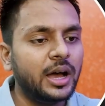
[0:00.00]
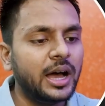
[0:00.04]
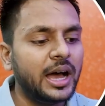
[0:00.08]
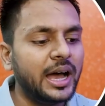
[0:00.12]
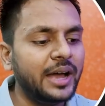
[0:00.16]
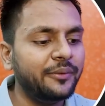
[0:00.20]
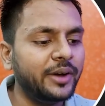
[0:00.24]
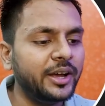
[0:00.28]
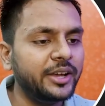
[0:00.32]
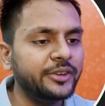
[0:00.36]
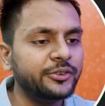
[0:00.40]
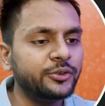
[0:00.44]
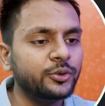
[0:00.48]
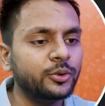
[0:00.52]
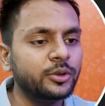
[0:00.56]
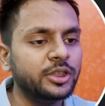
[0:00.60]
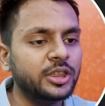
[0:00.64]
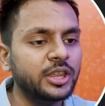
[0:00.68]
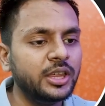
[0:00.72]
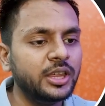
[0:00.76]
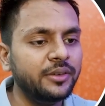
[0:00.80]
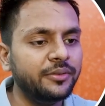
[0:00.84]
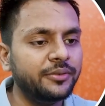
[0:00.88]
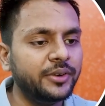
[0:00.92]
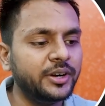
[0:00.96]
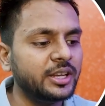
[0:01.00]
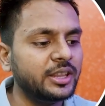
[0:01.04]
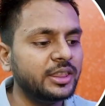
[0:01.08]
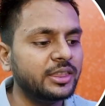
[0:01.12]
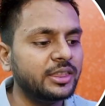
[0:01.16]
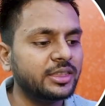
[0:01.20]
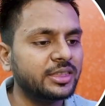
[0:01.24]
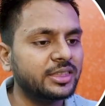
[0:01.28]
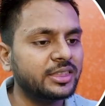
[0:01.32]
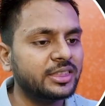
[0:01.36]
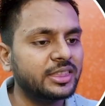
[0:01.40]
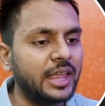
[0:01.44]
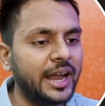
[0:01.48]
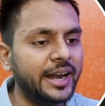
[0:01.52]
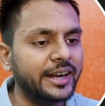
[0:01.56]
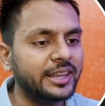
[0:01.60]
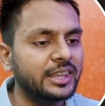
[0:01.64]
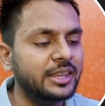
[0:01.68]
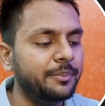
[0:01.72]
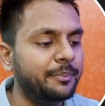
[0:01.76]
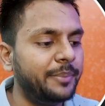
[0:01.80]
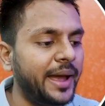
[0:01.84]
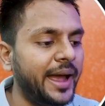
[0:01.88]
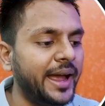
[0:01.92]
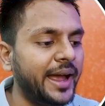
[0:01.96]
I want to see what is at
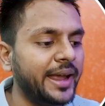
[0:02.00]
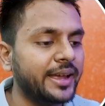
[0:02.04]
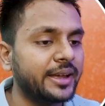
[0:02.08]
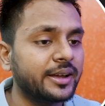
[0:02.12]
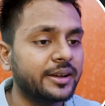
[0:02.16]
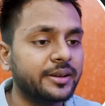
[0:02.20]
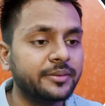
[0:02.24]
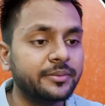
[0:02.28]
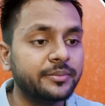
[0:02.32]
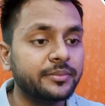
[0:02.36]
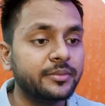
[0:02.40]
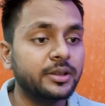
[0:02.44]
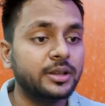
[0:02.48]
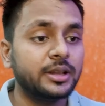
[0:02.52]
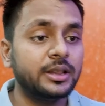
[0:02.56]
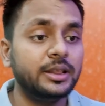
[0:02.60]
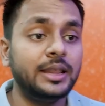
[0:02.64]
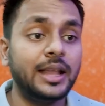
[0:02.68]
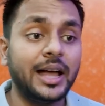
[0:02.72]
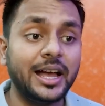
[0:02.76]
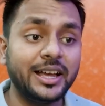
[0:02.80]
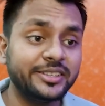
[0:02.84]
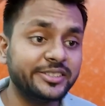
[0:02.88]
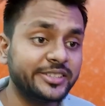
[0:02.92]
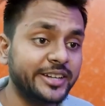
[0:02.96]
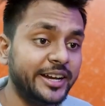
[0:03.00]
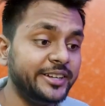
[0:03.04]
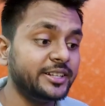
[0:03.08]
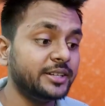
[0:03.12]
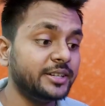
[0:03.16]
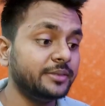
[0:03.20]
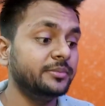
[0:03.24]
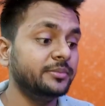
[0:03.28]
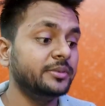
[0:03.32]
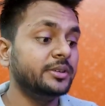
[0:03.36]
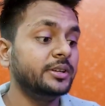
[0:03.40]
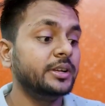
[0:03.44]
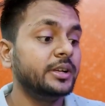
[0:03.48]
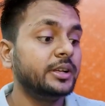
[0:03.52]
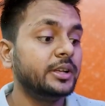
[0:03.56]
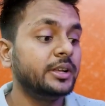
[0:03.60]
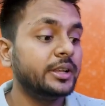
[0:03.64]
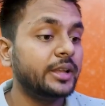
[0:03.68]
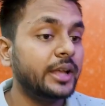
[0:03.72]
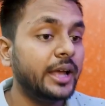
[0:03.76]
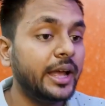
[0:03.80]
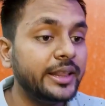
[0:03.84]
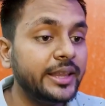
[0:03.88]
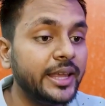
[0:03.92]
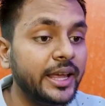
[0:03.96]
the back, last item.
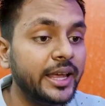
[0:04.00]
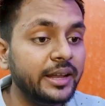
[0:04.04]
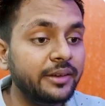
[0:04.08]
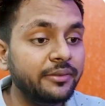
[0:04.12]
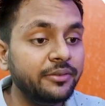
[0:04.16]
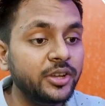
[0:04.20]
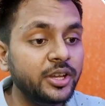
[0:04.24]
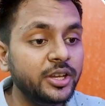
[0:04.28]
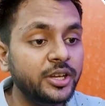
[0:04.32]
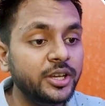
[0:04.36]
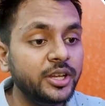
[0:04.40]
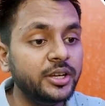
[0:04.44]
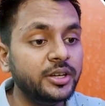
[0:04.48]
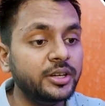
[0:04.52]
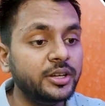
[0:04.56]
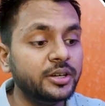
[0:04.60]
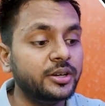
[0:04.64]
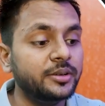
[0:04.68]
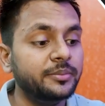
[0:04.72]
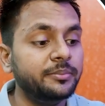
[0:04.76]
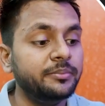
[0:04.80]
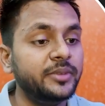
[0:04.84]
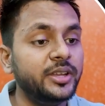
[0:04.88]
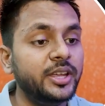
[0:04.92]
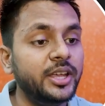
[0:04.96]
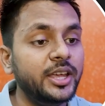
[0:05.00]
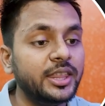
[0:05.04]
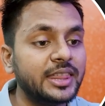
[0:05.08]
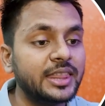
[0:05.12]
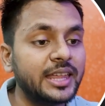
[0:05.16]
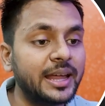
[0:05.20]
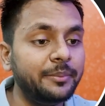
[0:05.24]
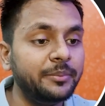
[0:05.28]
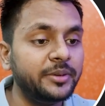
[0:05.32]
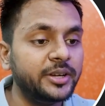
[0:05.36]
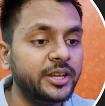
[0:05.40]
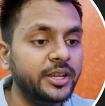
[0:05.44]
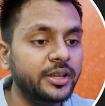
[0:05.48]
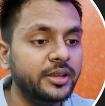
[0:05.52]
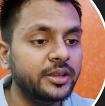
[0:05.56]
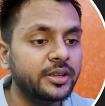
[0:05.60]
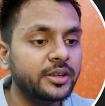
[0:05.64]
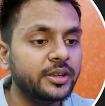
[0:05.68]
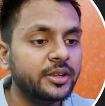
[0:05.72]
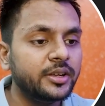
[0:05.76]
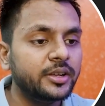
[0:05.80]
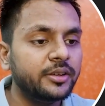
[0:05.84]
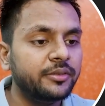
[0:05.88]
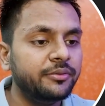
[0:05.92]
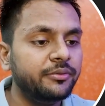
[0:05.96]
And then we need isEmpty,
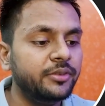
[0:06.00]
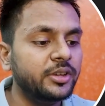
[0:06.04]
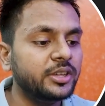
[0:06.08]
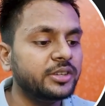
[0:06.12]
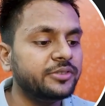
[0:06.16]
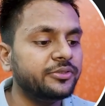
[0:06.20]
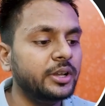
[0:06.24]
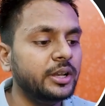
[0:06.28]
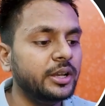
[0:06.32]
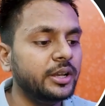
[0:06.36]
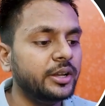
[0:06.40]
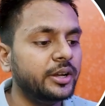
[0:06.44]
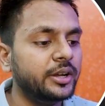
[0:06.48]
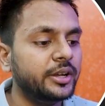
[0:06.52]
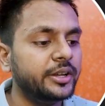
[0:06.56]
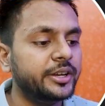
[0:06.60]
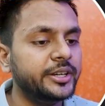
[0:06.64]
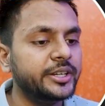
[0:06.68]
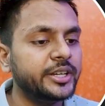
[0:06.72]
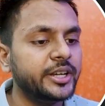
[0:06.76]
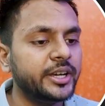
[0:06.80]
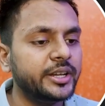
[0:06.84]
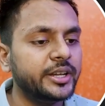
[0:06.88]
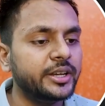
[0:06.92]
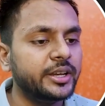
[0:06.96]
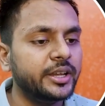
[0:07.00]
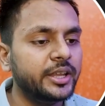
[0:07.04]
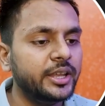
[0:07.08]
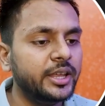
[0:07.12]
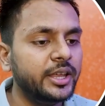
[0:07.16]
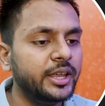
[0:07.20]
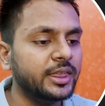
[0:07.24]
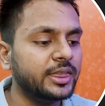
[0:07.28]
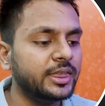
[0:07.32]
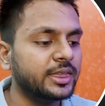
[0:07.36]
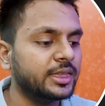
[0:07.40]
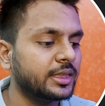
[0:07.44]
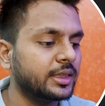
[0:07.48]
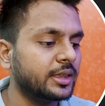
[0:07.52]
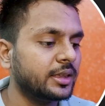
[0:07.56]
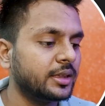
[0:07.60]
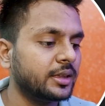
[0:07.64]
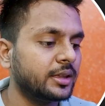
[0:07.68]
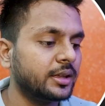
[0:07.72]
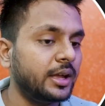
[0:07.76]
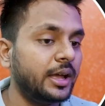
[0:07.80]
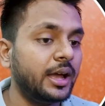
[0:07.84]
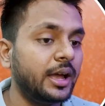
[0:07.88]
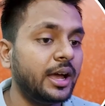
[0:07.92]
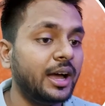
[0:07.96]
which will return is
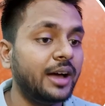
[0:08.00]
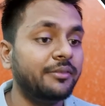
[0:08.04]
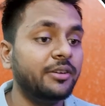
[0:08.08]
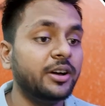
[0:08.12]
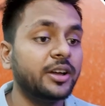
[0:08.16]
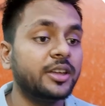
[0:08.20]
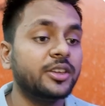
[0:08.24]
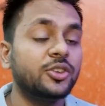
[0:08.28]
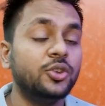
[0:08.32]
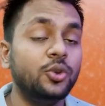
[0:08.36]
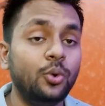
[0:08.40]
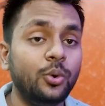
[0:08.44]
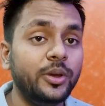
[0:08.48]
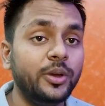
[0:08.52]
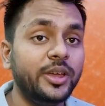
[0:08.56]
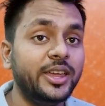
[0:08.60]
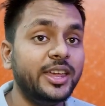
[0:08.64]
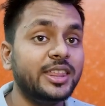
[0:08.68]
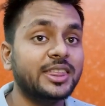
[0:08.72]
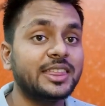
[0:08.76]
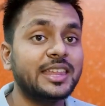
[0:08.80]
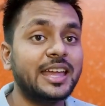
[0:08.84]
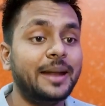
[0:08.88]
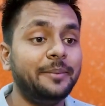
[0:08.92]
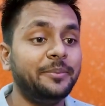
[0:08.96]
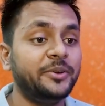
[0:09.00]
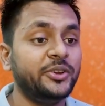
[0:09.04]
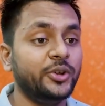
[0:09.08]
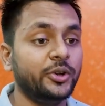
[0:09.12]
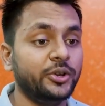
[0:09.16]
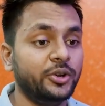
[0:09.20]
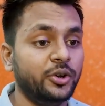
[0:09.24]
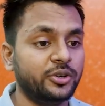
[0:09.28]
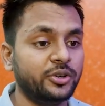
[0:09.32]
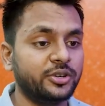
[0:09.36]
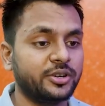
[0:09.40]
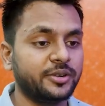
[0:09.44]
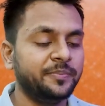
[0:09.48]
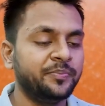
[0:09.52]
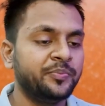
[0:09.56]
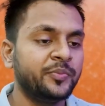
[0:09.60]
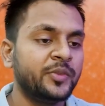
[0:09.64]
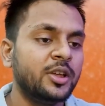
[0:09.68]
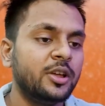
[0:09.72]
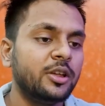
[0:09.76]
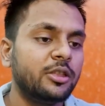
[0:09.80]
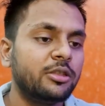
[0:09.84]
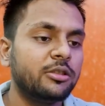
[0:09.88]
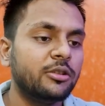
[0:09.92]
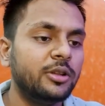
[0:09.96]
our queue is empty or not.
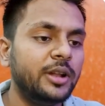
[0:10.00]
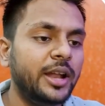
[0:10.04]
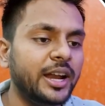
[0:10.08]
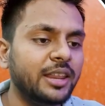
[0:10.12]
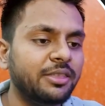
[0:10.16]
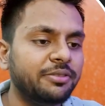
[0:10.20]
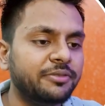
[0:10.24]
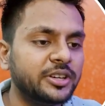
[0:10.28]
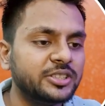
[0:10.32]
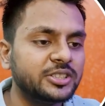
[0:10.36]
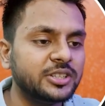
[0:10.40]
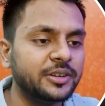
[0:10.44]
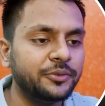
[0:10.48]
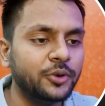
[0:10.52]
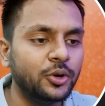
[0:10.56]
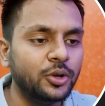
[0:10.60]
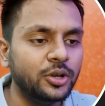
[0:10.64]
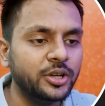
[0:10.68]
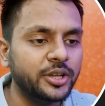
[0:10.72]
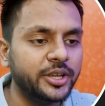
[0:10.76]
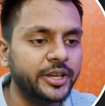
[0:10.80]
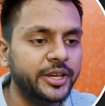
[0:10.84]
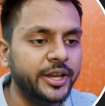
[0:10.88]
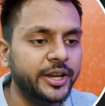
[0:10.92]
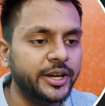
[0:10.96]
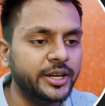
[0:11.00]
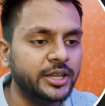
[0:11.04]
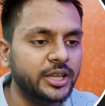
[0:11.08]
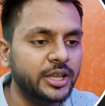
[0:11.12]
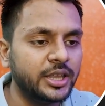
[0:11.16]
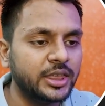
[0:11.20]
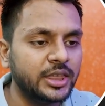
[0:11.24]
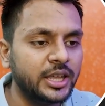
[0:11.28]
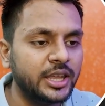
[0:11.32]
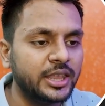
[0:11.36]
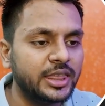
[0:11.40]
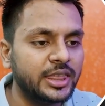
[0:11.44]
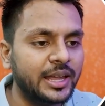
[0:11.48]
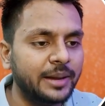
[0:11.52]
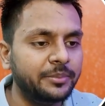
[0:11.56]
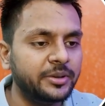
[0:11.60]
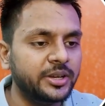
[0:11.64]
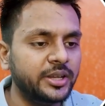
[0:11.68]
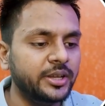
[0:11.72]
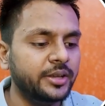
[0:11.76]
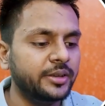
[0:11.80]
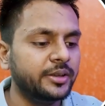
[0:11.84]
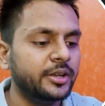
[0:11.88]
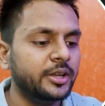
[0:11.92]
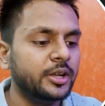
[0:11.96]
So let's first of all create this
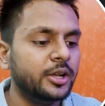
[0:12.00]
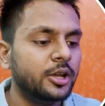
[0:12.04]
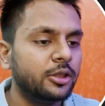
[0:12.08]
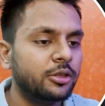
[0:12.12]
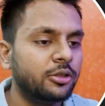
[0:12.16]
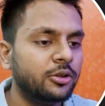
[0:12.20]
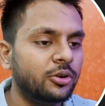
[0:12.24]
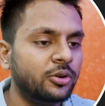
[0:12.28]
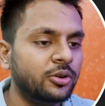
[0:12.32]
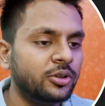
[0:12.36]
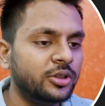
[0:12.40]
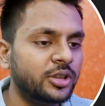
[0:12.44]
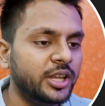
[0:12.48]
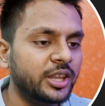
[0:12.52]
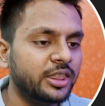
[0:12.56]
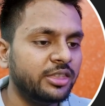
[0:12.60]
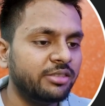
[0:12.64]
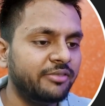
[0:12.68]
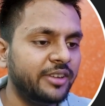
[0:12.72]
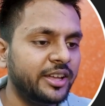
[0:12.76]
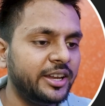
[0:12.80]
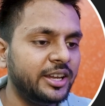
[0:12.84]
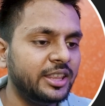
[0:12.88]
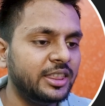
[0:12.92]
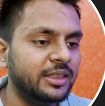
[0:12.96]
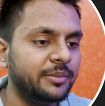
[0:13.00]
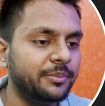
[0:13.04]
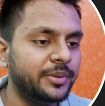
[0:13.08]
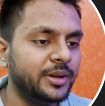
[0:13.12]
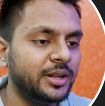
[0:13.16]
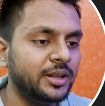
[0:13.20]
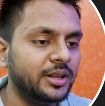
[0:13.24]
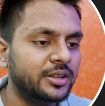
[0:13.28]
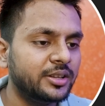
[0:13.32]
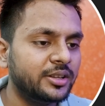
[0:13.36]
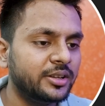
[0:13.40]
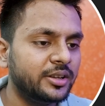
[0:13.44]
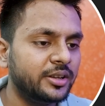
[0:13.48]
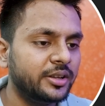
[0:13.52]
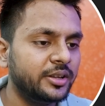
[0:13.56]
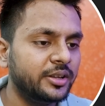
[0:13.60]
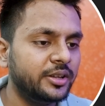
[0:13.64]
isEmpty. So this very simple.